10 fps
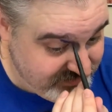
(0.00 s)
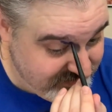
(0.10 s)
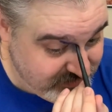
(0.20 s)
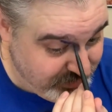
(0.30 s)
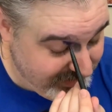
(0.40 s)

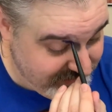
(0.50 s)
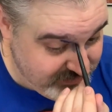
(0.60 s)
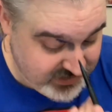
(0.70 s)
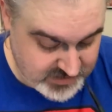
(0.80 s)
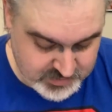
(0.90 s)
when you're applying
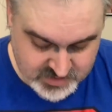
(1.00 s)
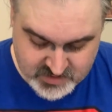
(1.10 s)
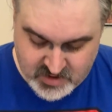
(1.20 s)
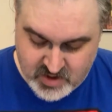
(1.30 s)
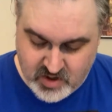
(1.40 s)
makeup,
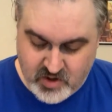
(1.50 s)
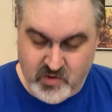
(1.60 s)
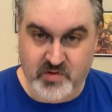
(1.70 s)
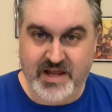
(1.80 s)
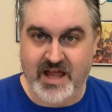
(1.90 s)

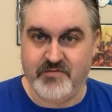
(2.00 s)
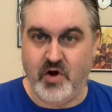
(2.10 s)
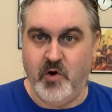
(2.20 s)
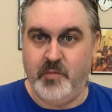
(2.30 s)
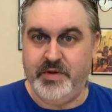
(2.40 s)
only have
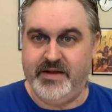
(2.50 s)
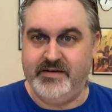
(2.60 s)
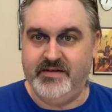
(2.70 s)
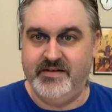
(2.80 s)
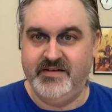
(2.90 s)

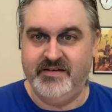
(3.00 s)
open